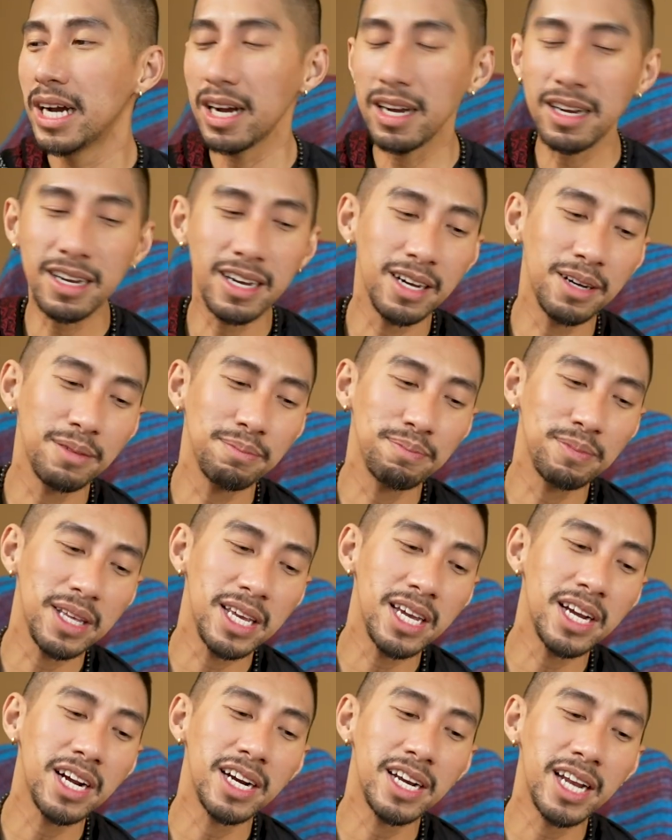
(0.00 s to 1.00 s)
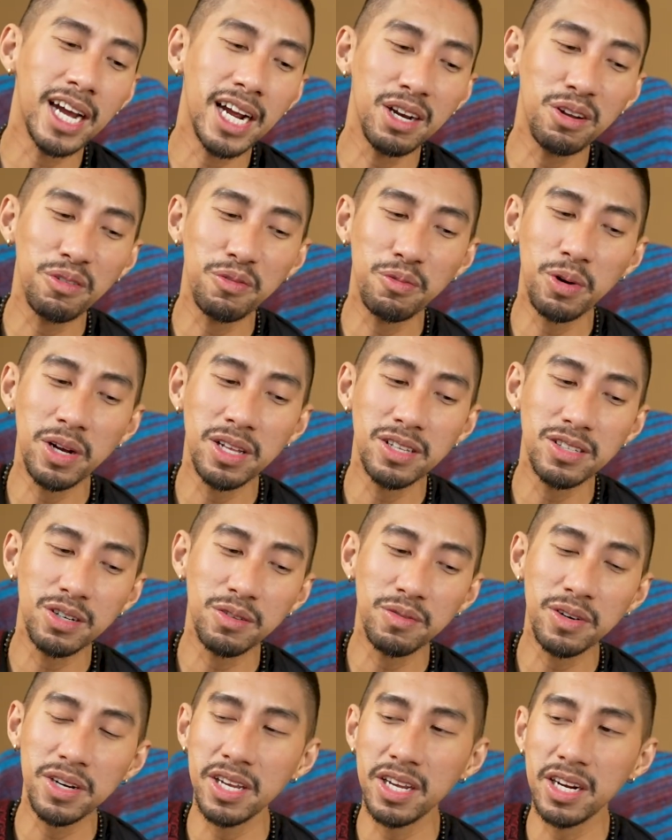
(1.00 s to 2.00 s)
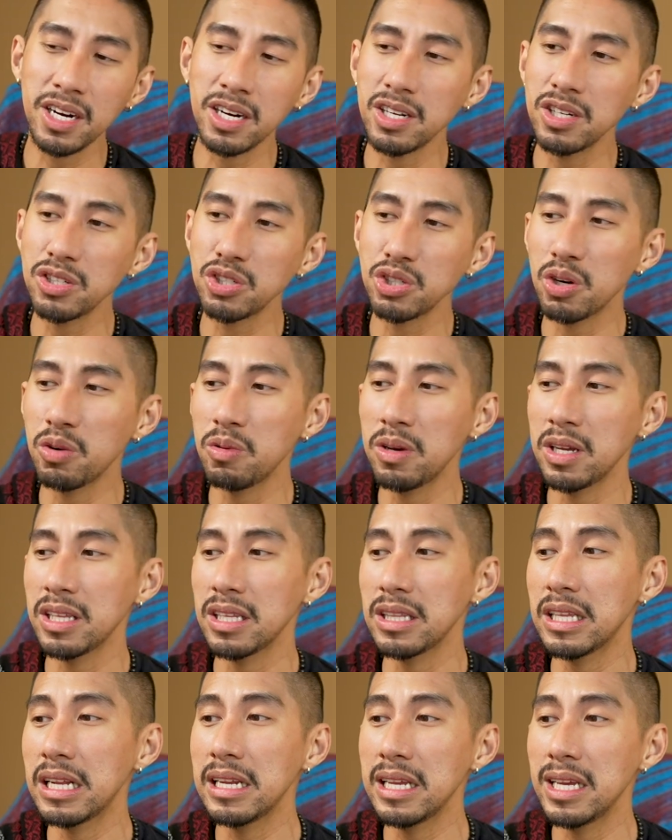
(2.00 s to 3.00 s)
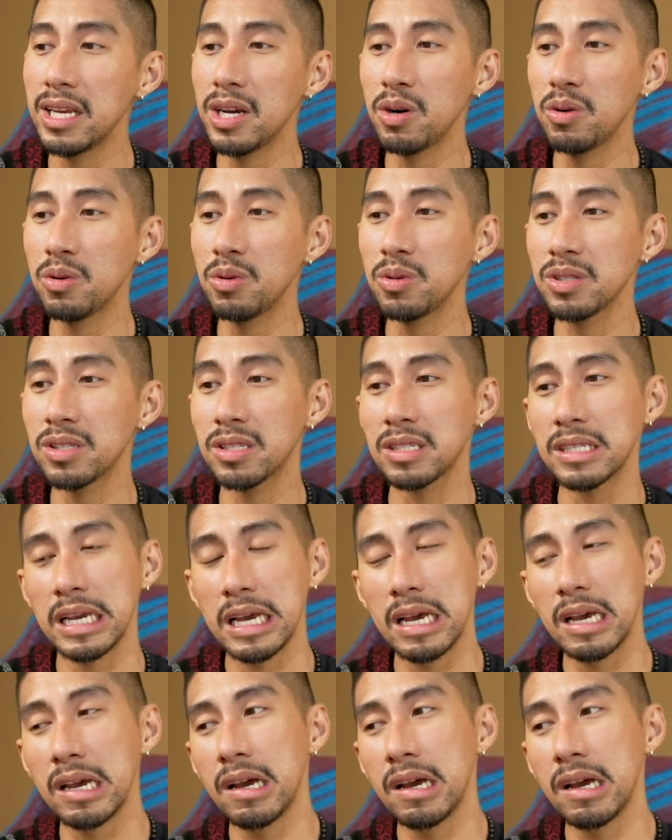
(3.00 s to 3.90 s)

Um, here, Nine of Wands over here is showing that the Leos